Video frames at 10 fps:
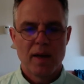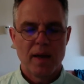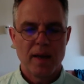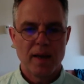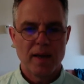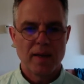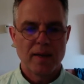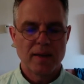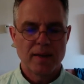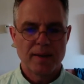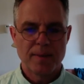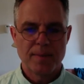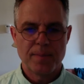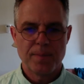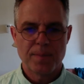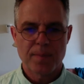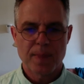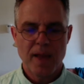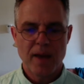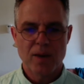and
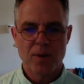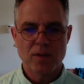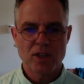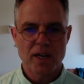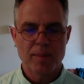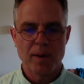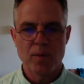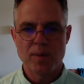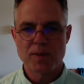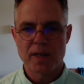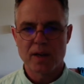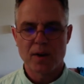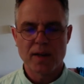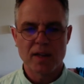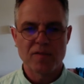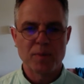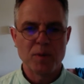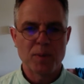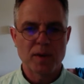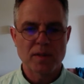go out, check out my website at
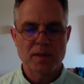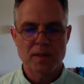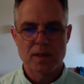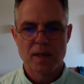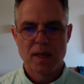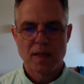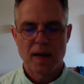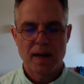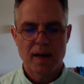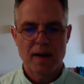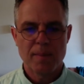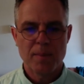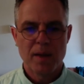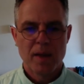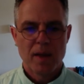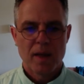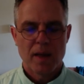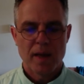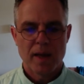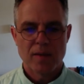greatlifeblueprints.com,
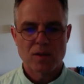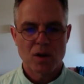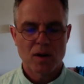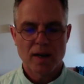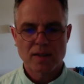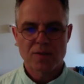and there's all kinds